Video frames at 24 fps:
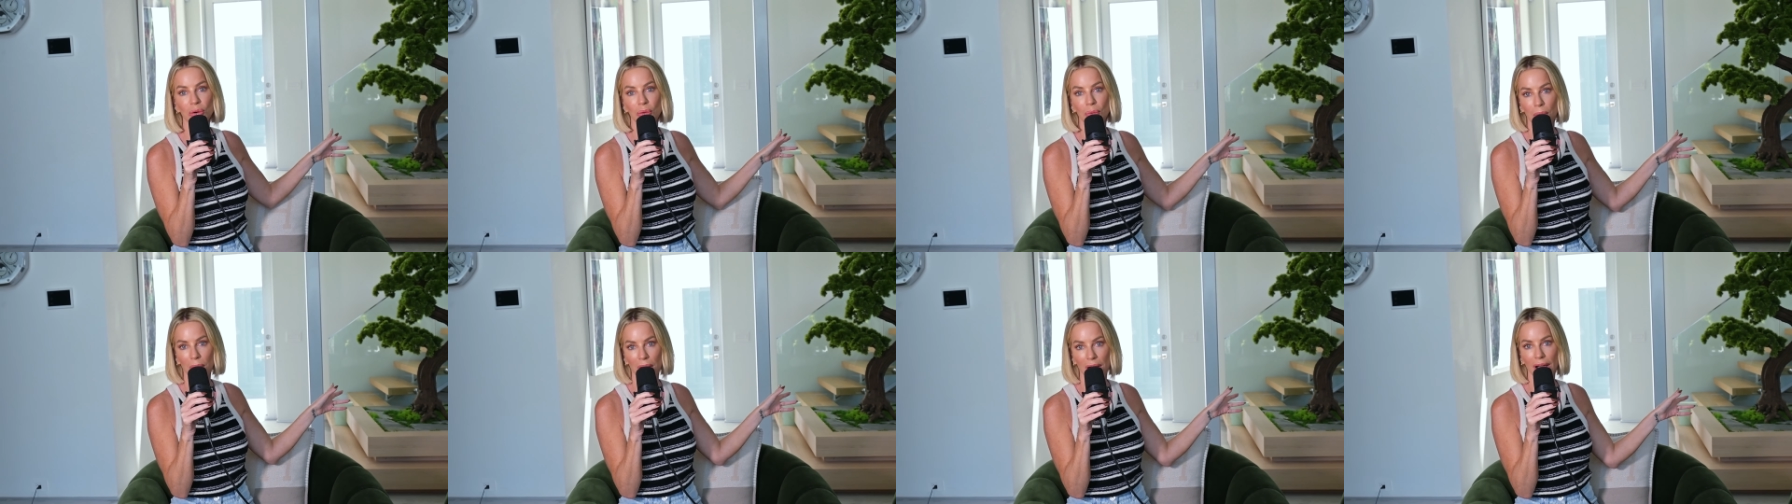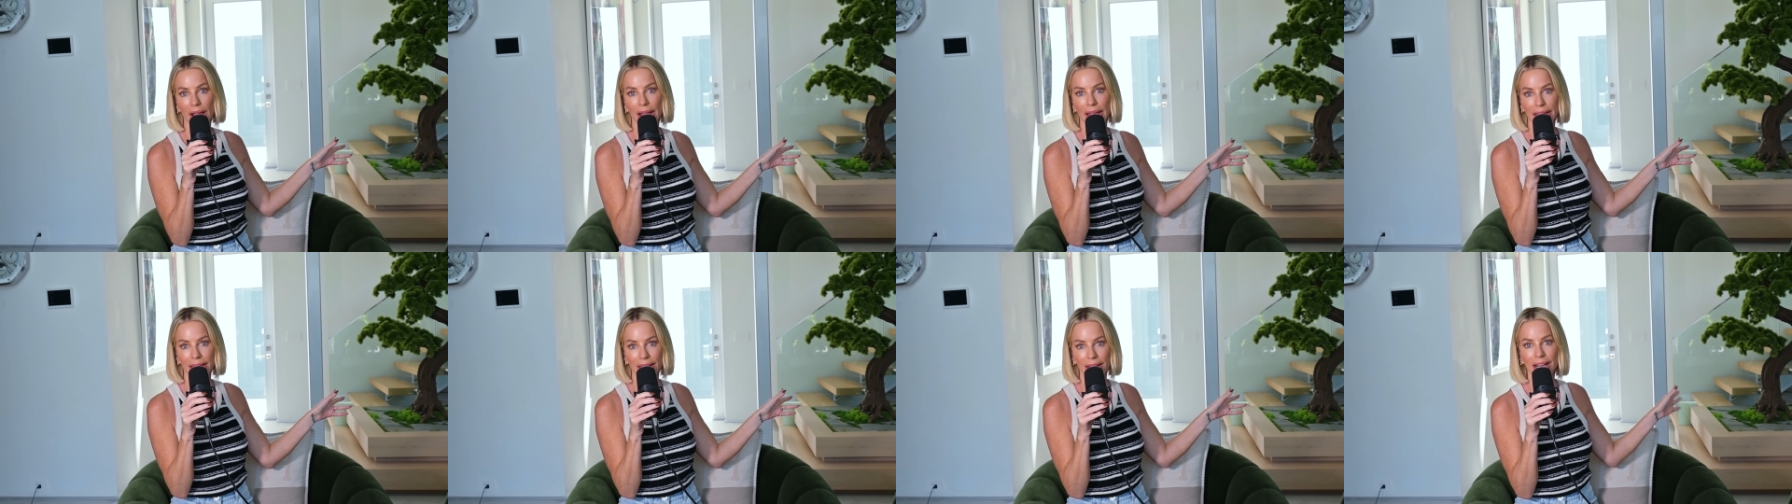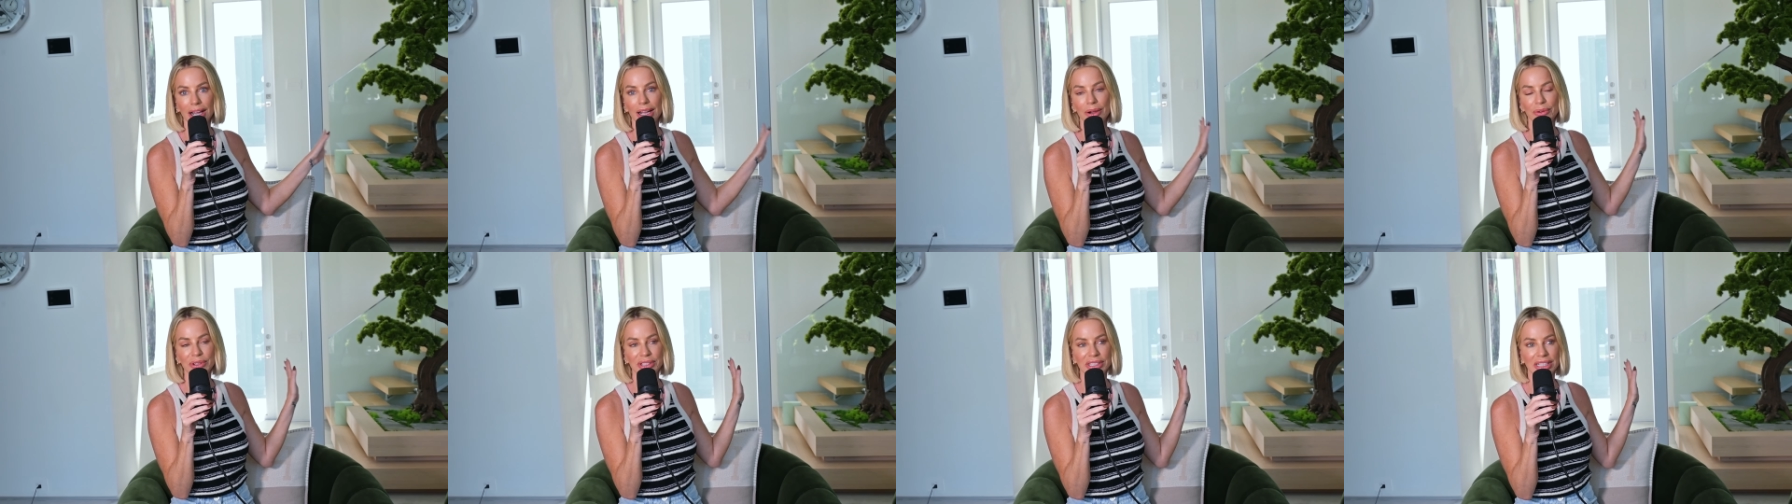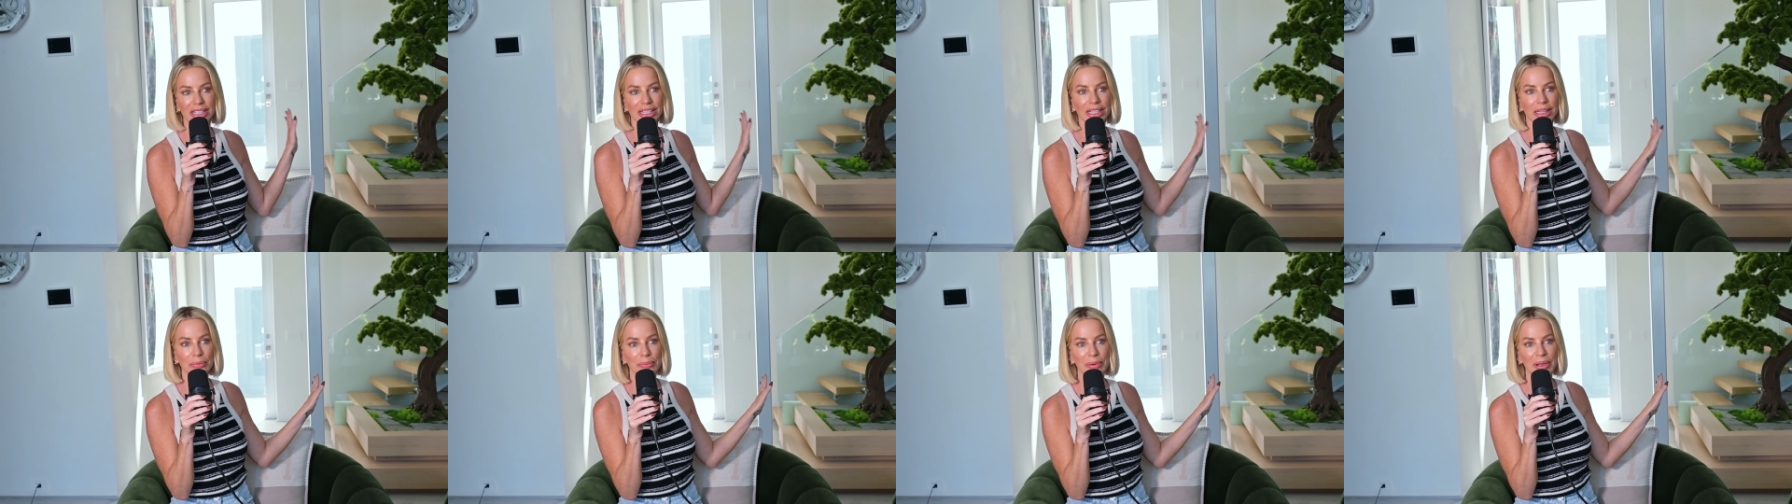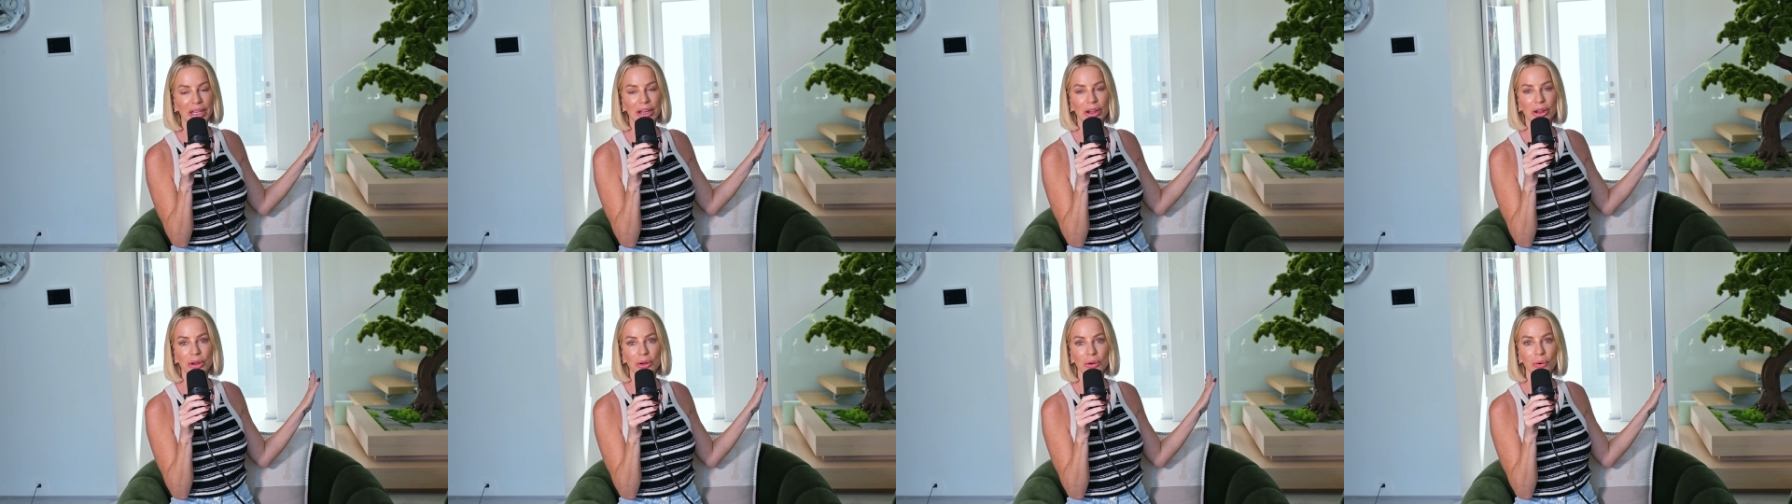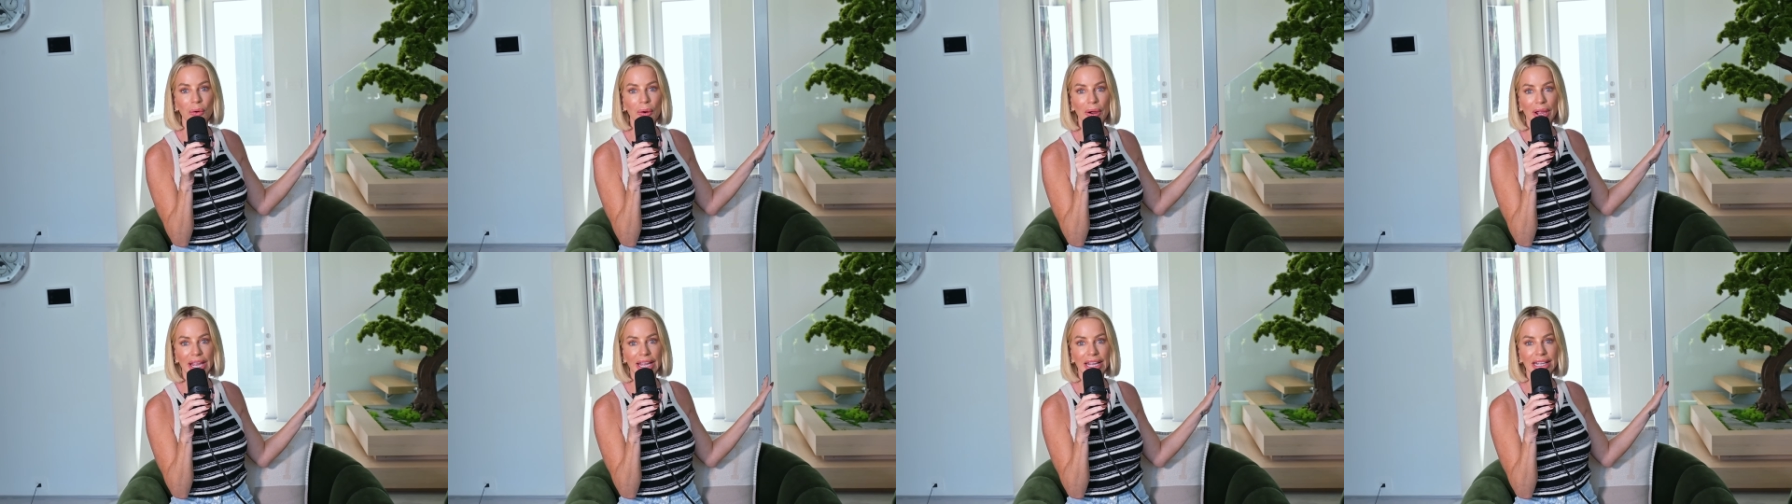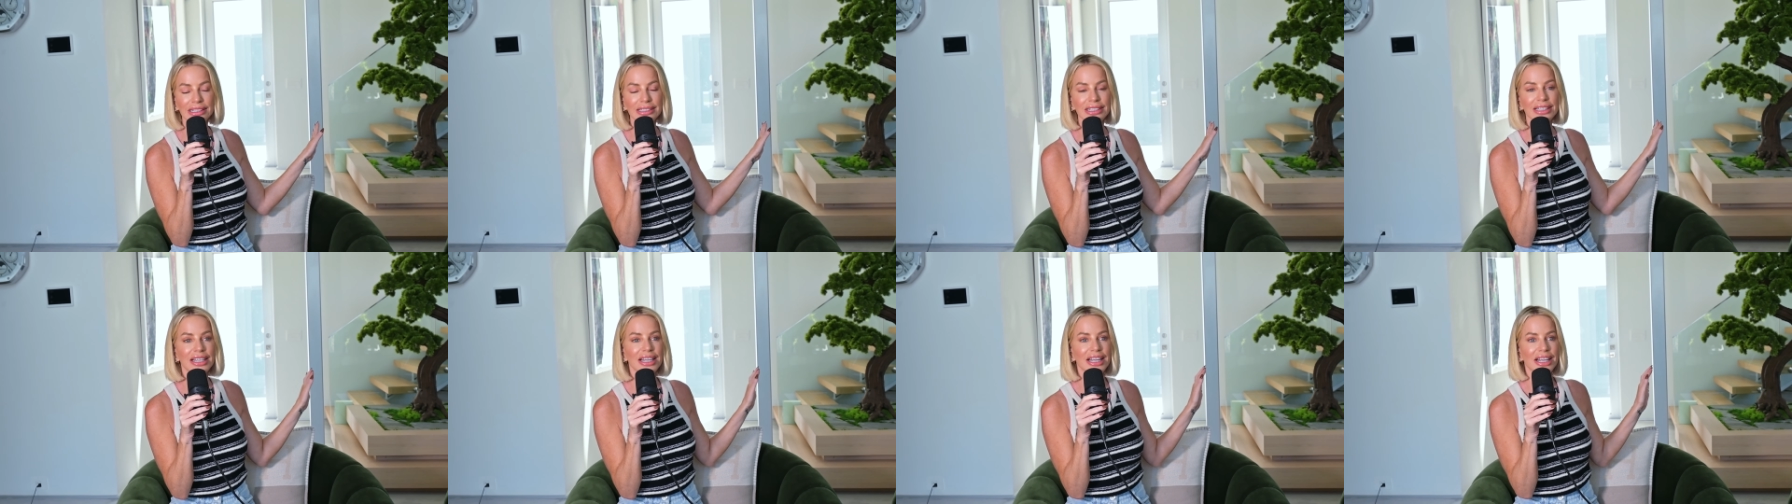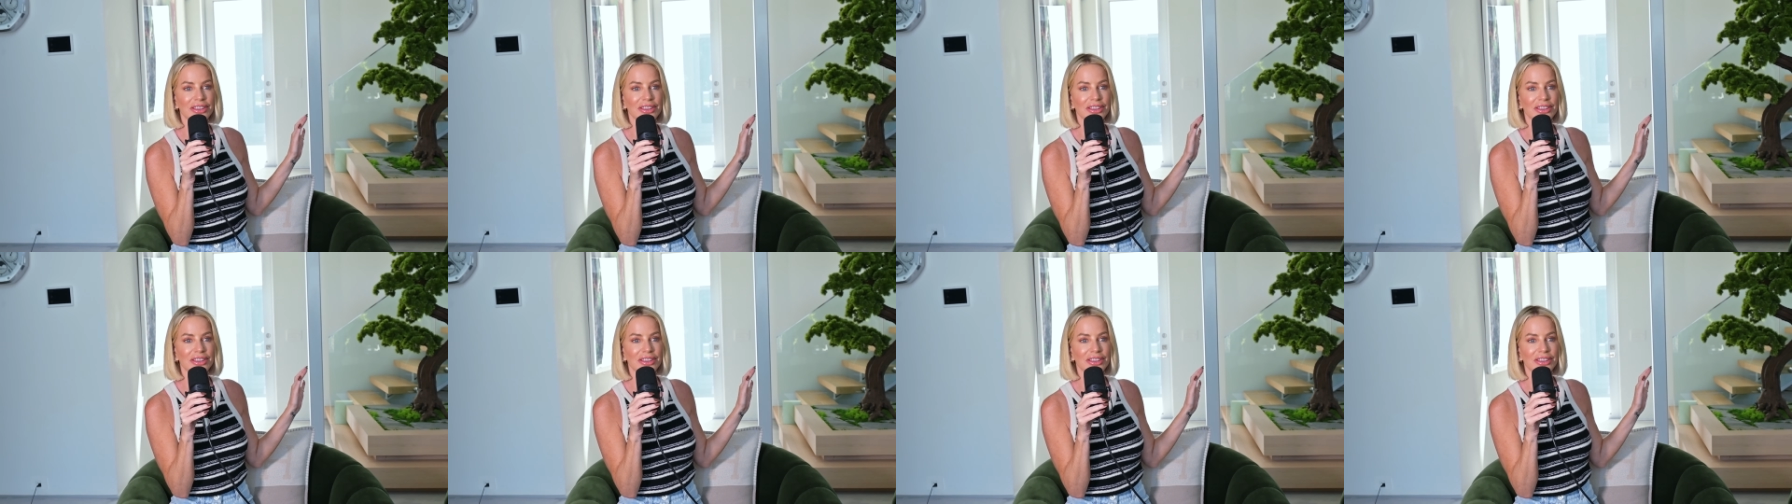why I was a little bit annoyed